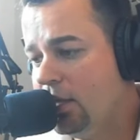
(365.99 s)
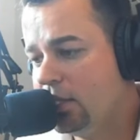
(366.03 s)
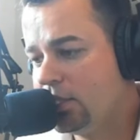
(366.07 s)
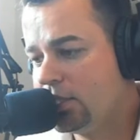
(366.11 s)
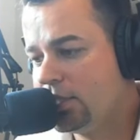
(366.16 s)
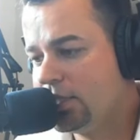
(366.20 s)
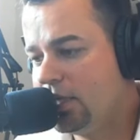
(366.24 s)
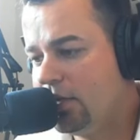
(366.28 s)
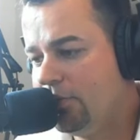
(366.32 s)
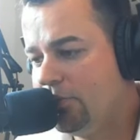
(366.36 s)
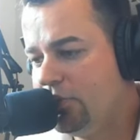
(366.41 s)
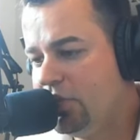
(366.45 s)

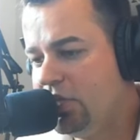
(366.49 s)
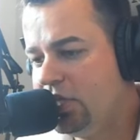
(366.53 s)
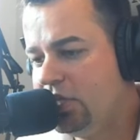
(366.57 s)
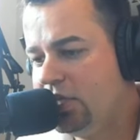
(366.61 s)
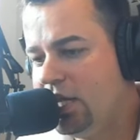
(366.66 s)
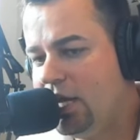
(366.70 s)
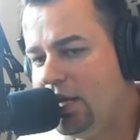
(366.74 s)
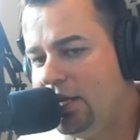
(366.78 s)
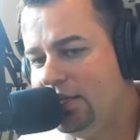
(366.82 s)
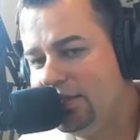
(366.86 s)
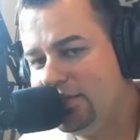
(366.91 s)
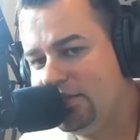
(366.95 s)
something
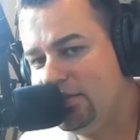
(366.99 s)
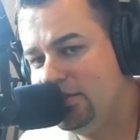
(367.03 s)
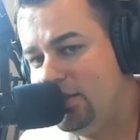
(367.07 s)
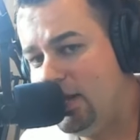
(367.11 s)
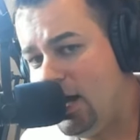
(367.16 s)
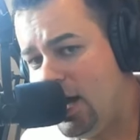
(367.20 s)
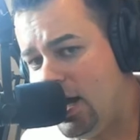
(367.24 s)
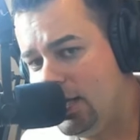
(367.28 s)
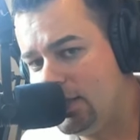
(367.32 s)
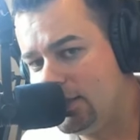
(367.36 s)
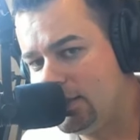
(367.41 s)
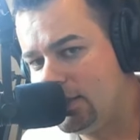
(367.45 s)
that is
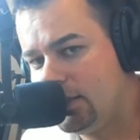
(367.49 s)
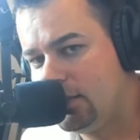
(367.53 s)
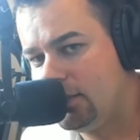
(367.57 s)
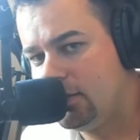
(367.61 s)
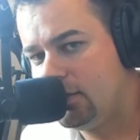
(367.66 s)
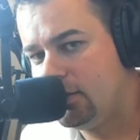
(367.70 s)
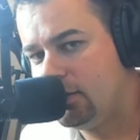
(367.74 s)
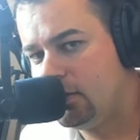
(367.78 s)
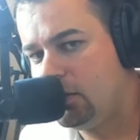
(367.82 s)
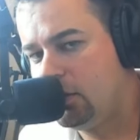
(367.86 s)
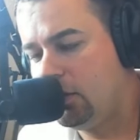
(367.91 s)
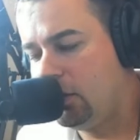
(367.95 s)
not
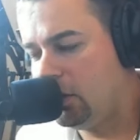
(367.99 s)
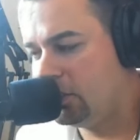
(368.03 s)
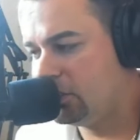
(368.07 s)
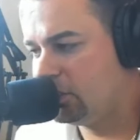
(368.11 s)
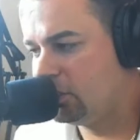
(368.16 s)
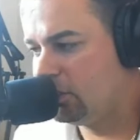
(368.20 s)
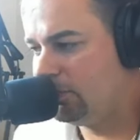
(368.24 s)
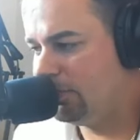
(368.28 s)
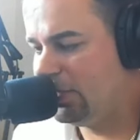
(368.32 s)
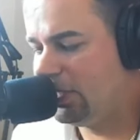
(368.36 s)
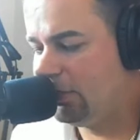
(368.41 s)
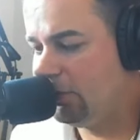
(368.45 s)

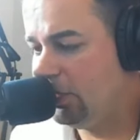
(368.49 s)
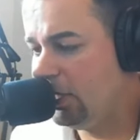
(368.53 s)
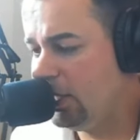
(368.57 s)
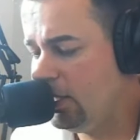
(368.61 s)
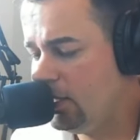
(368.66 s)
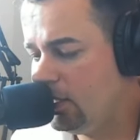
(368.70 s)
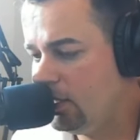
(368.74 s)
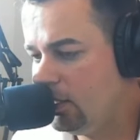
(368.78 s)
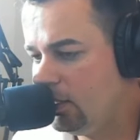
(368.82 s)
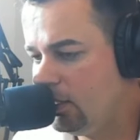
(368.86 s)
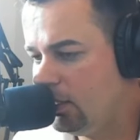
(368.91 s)
customary